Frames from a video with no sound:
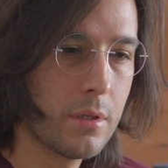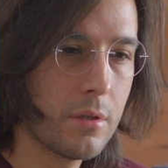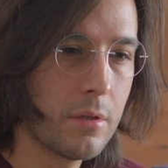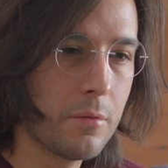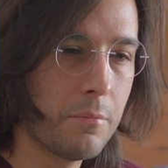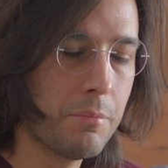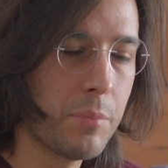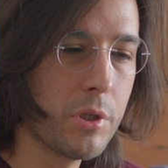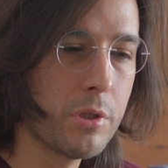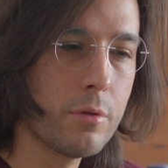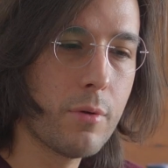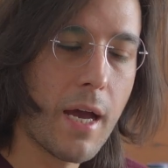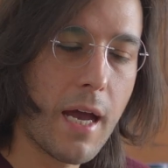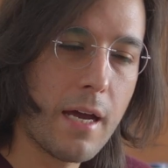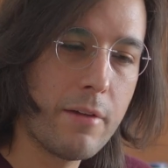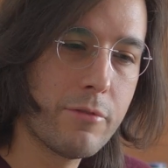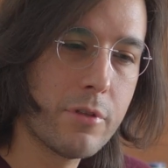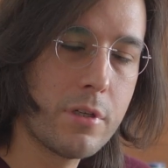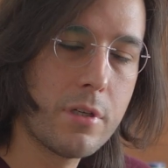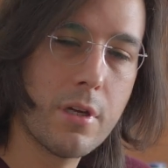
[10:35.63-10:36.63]
but you
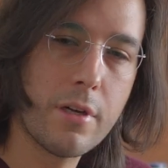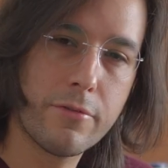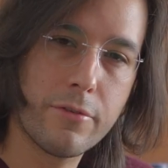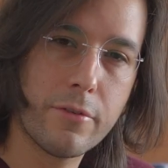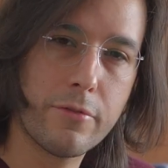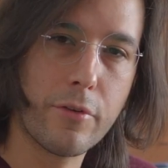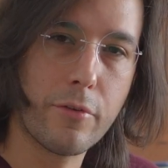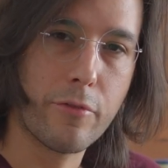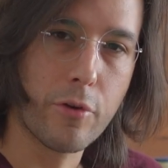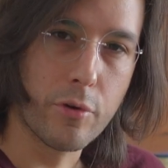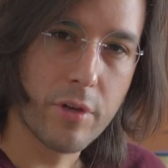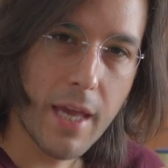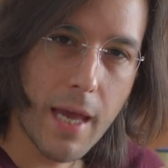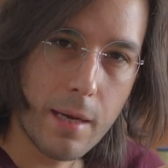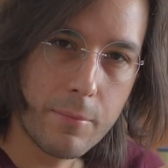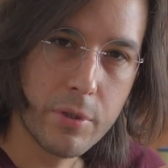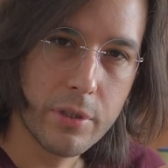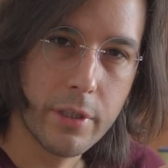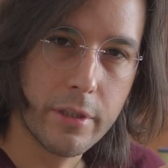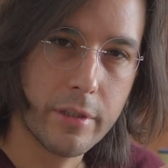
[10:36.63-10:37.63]
have enough of a
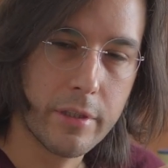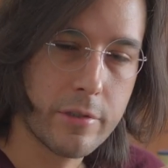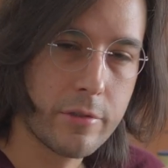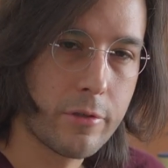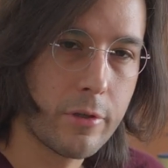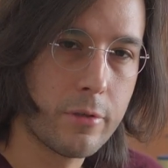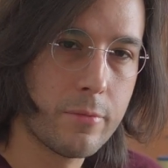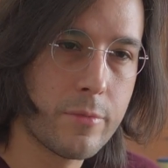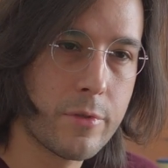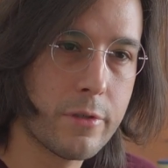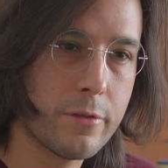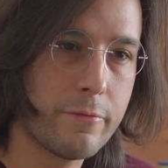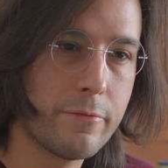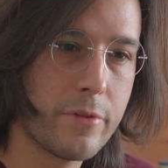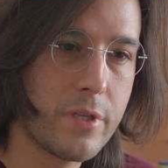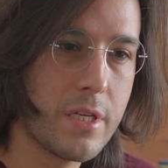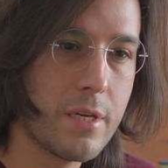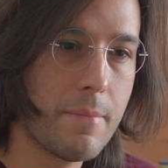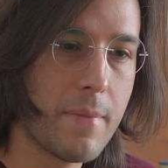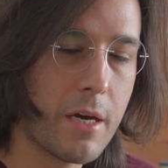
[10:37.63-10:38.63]
vocabulary in terms of
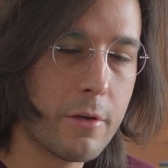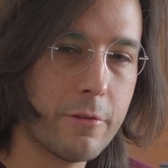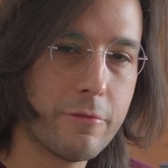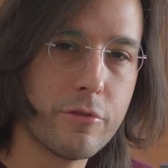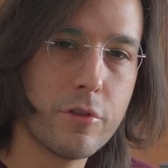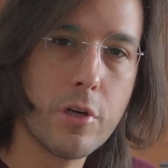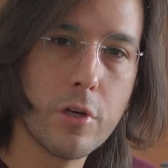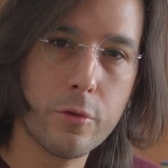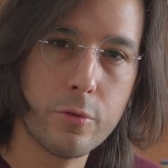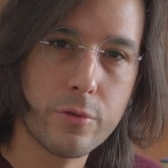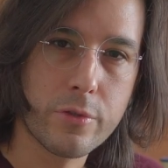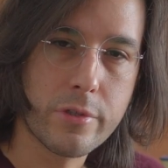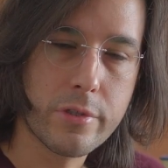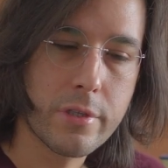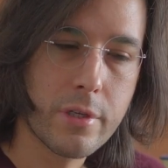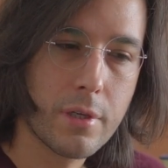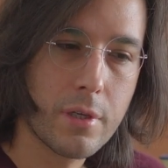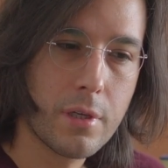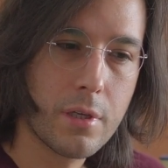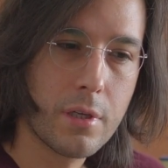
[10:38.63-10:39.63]
the amount of
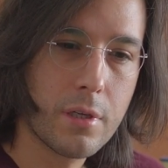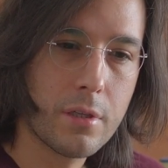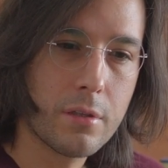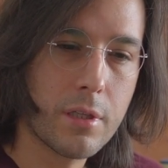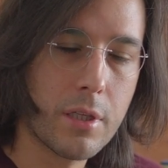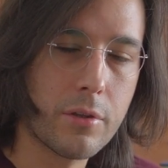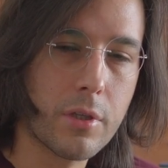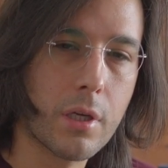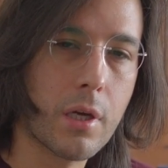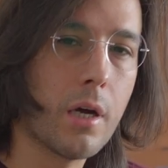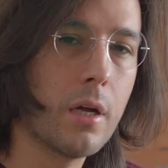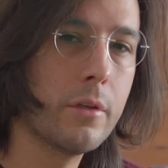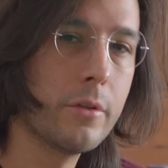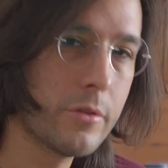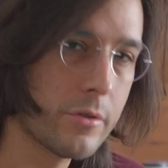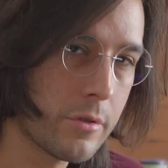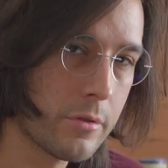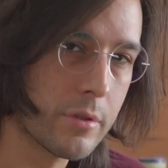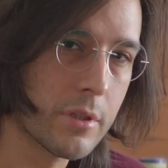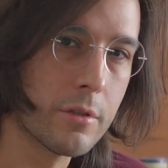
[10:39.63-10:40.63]
notes that the
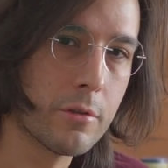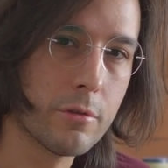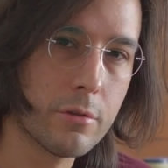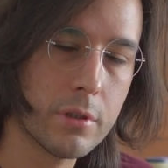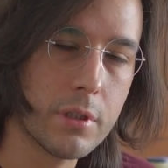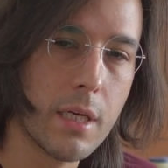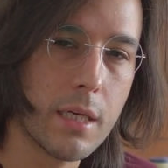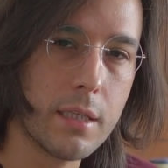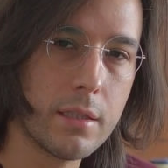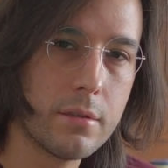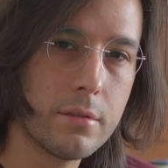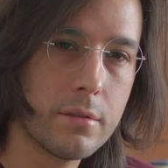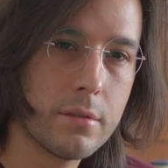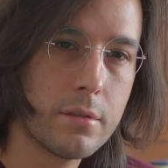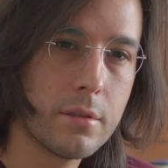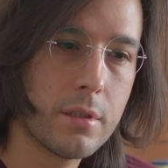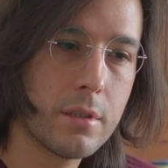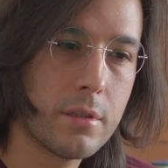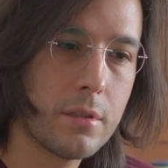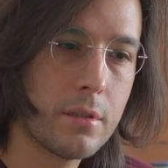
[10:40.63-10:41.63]
colors you can create
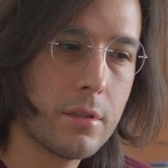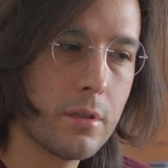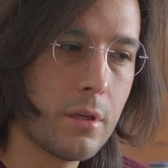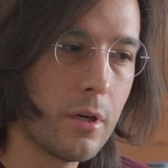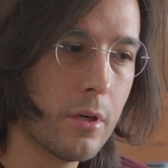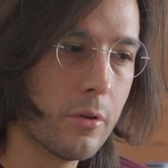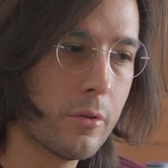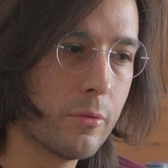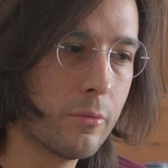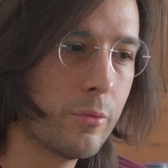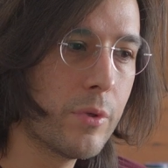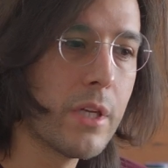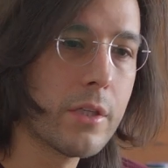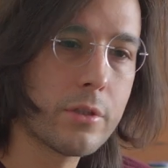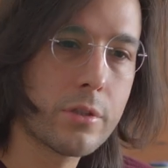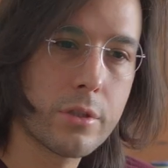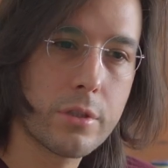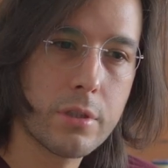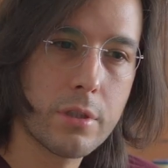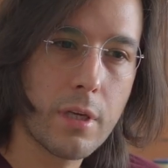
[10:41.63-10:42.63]
are
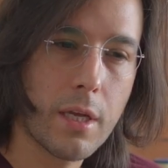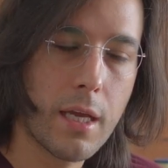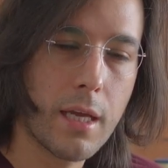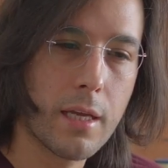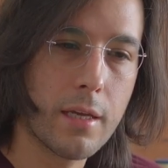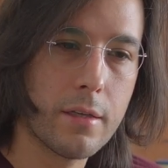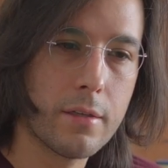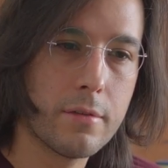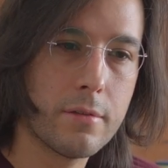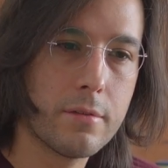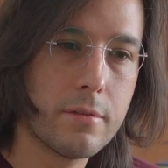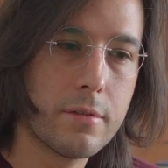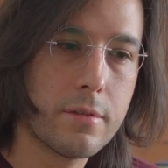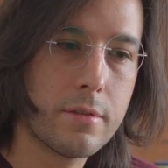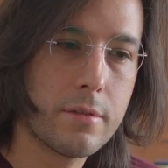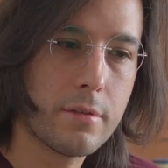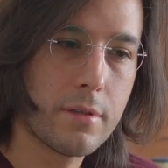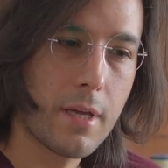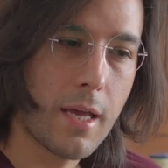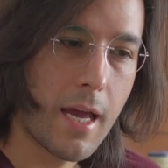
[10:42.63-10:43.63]
rich
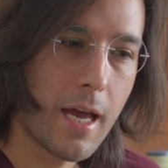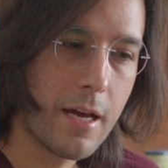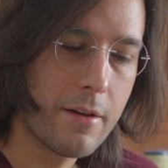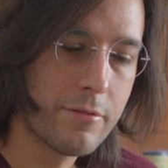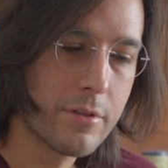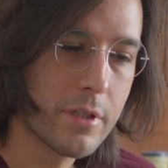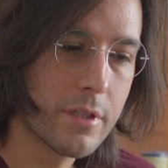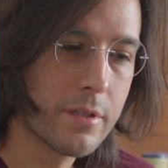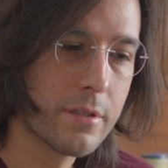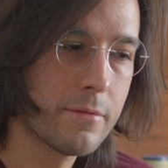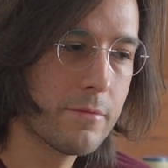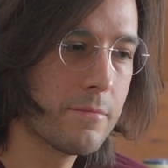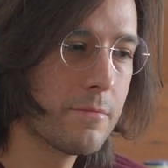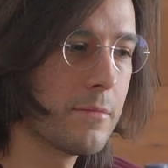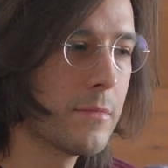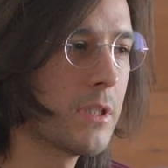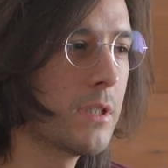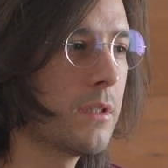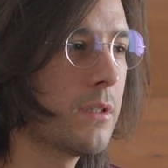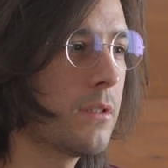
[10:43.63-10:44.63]
and have a
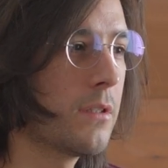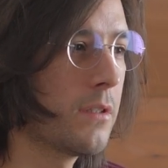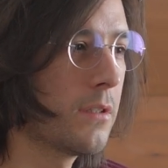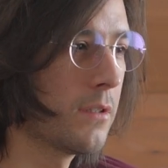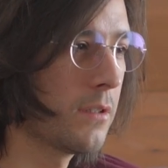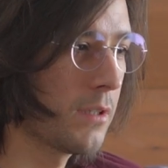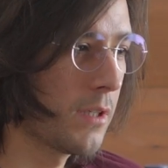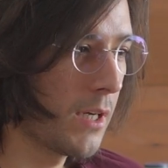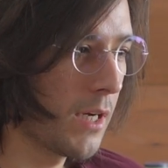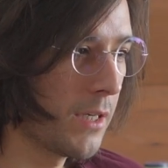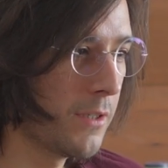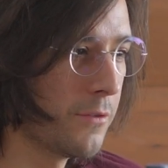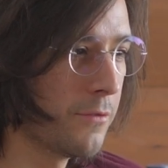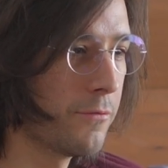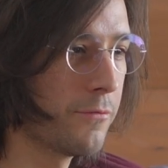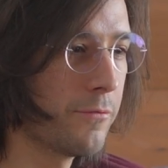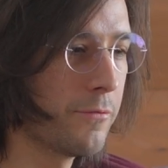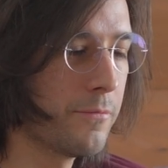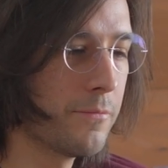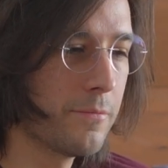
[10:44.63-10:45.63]
kind
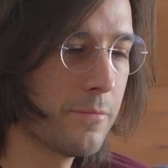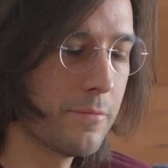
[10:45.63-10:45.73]
of